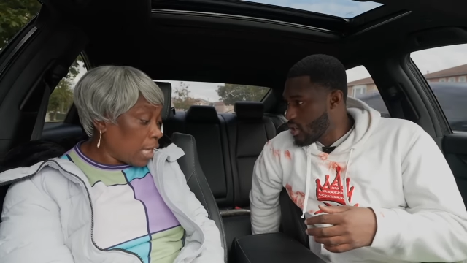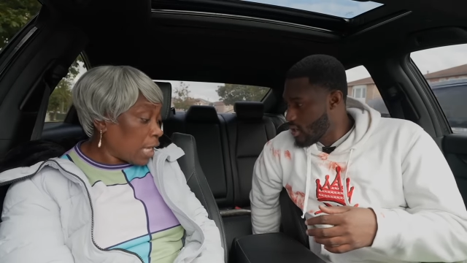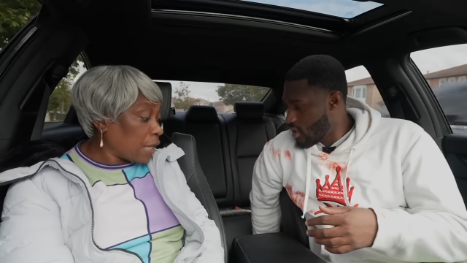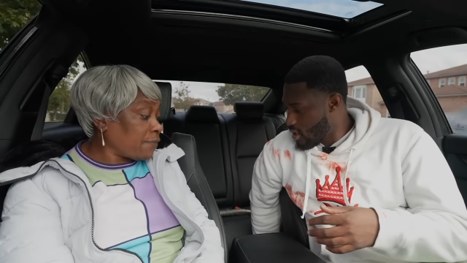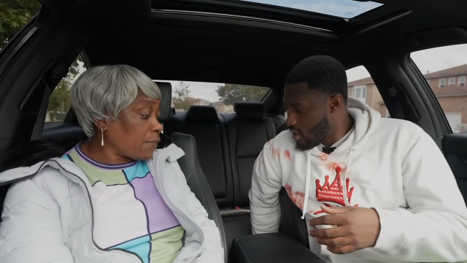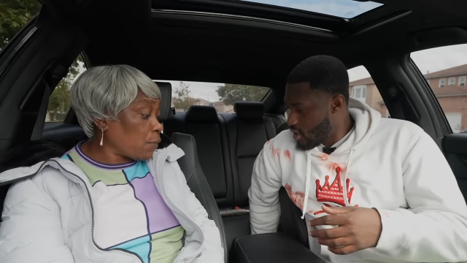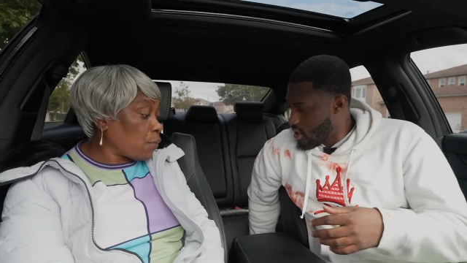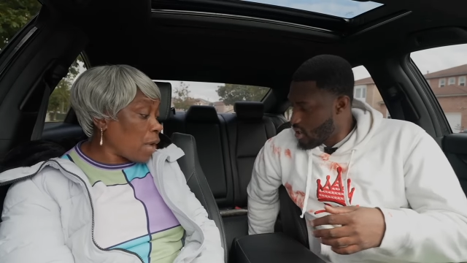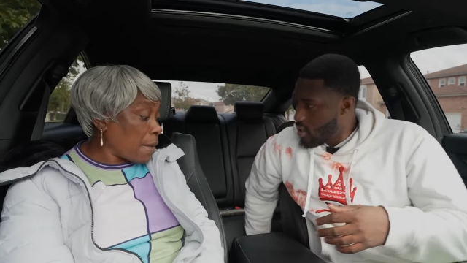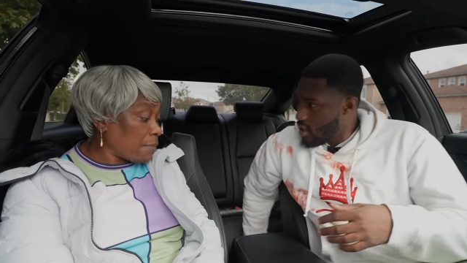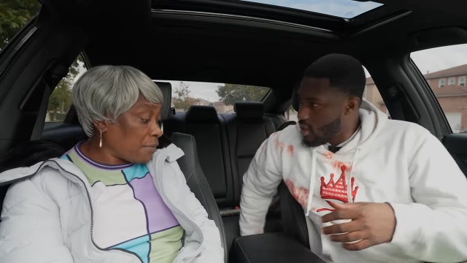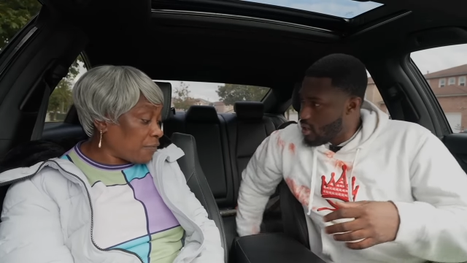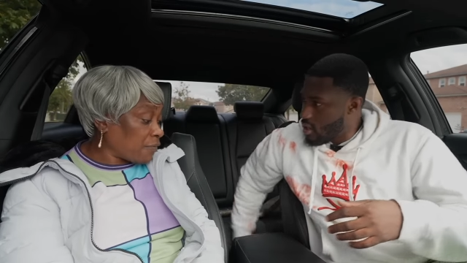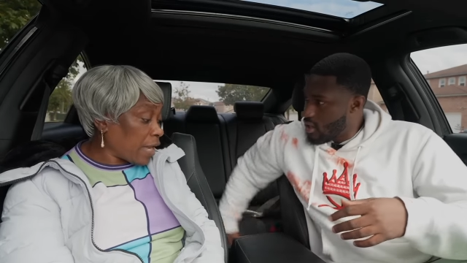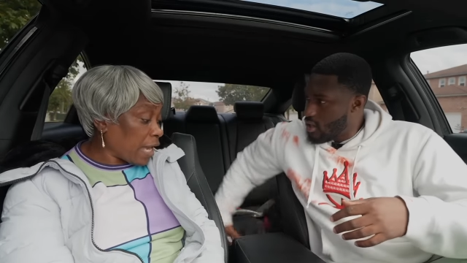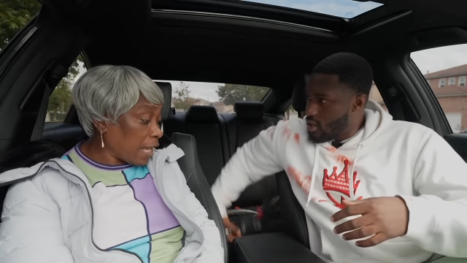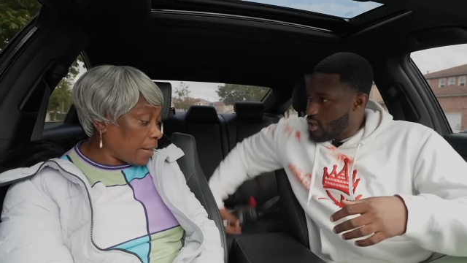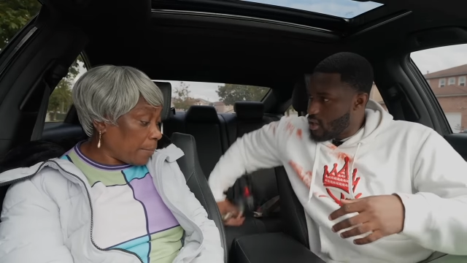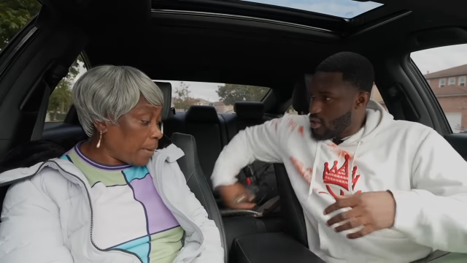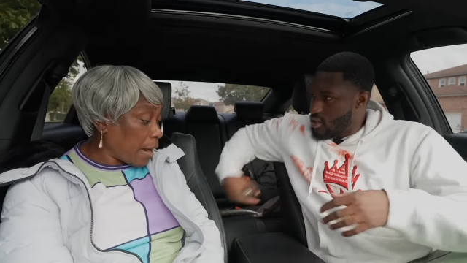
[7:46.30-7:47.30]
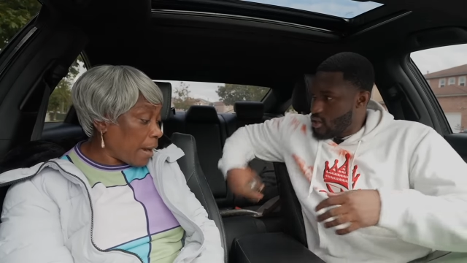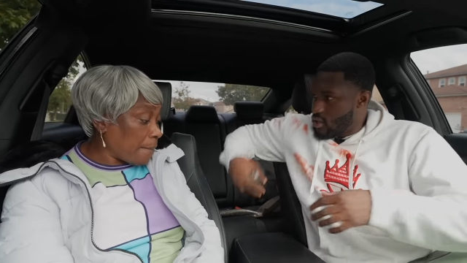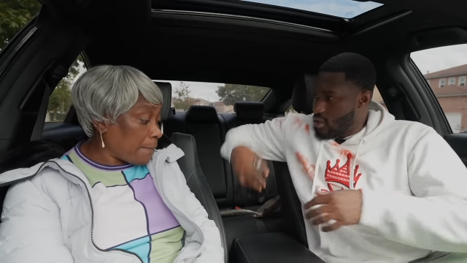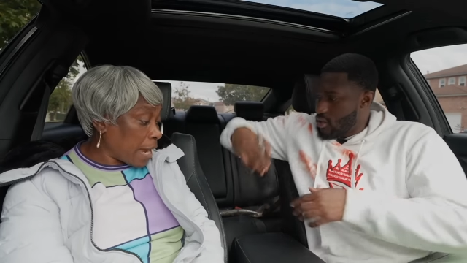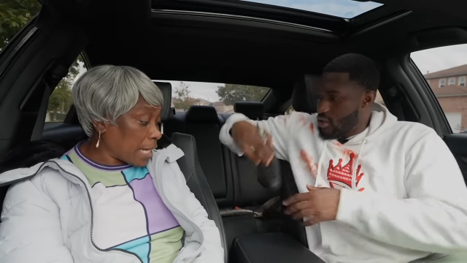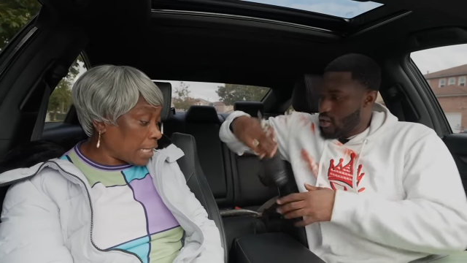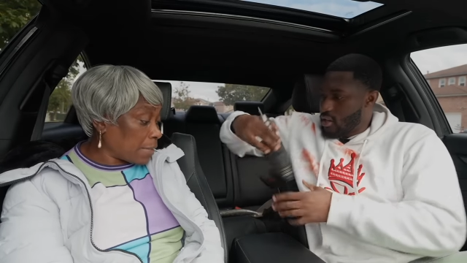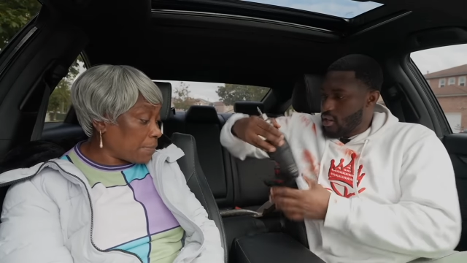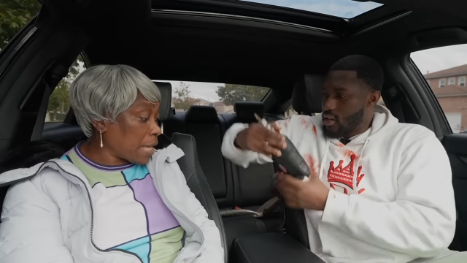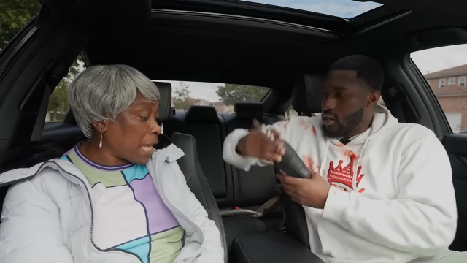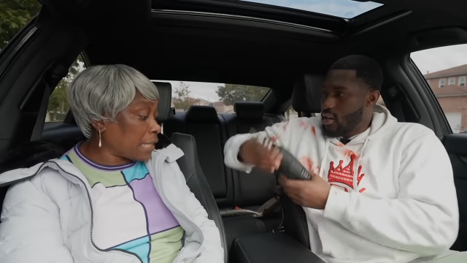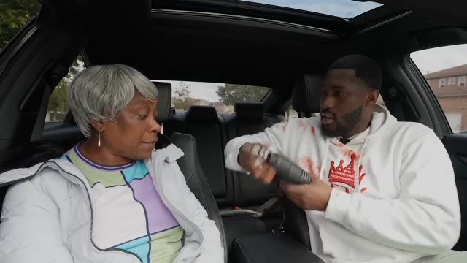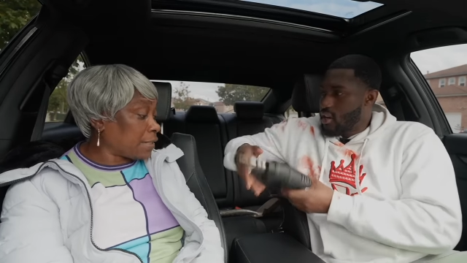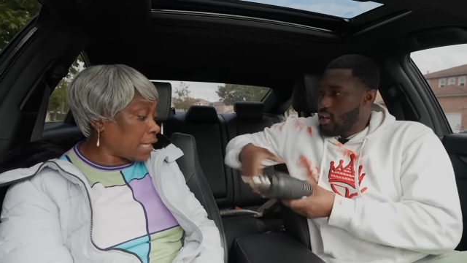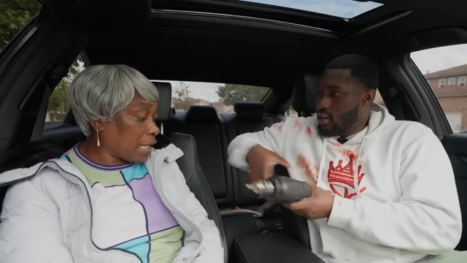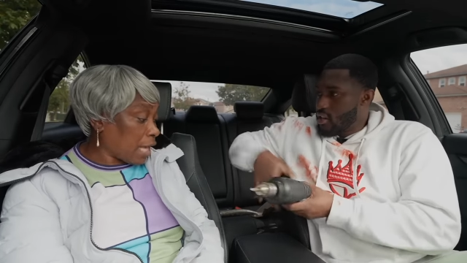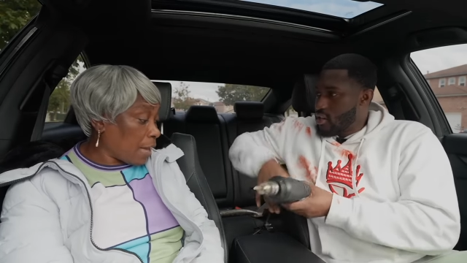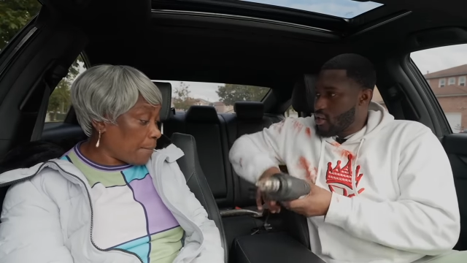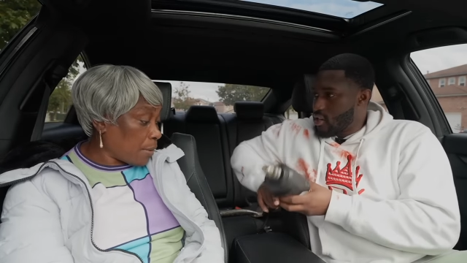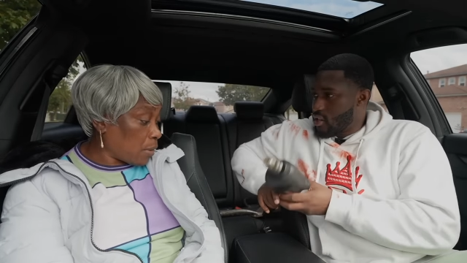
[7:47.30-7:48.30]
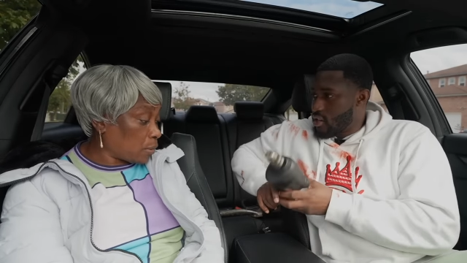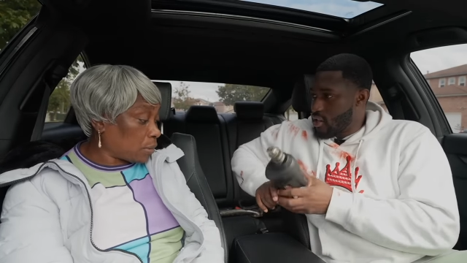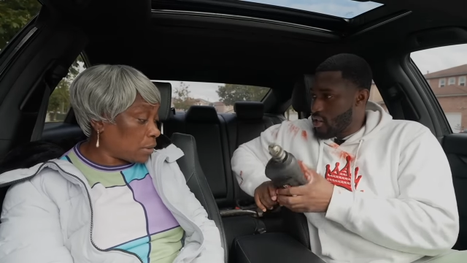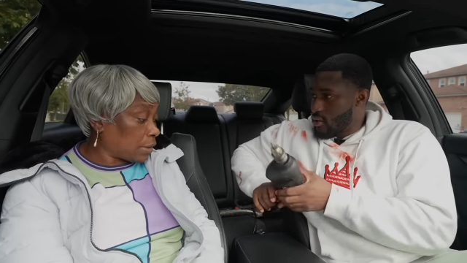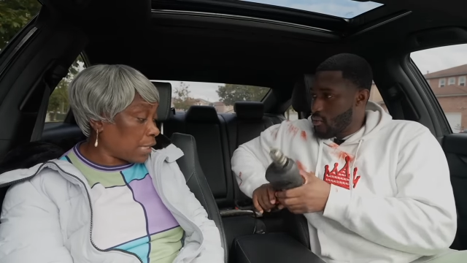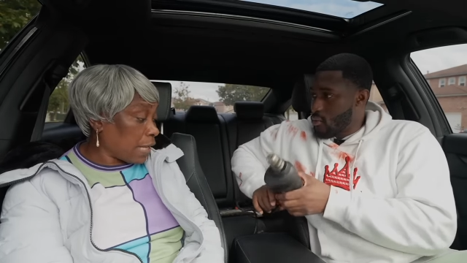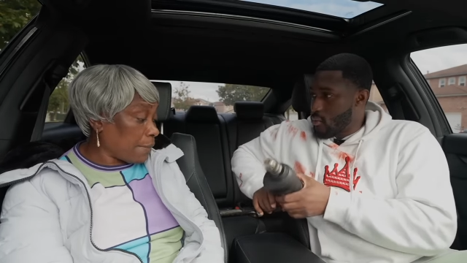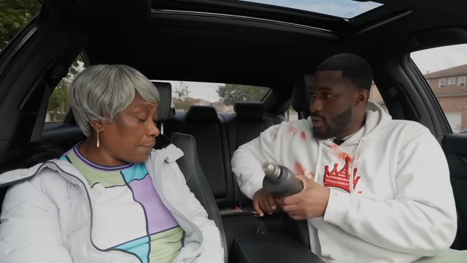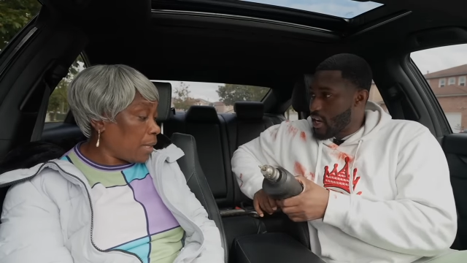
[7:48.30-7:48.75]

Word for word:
Speaker 1: If you want me to help her body, me I think about it.